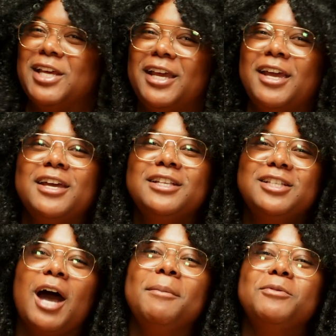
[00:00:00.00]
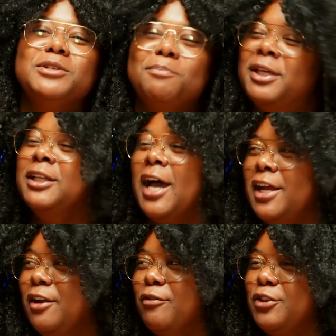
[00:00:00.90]
like Tommy was Tommy
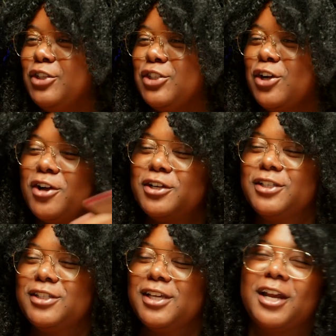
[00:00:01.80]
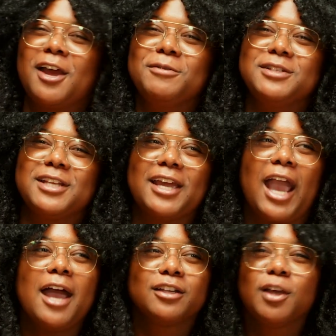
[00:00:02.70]
grabbed the Starks. the Starks. Yeah, yeah, he and grabbed I that Starks like, real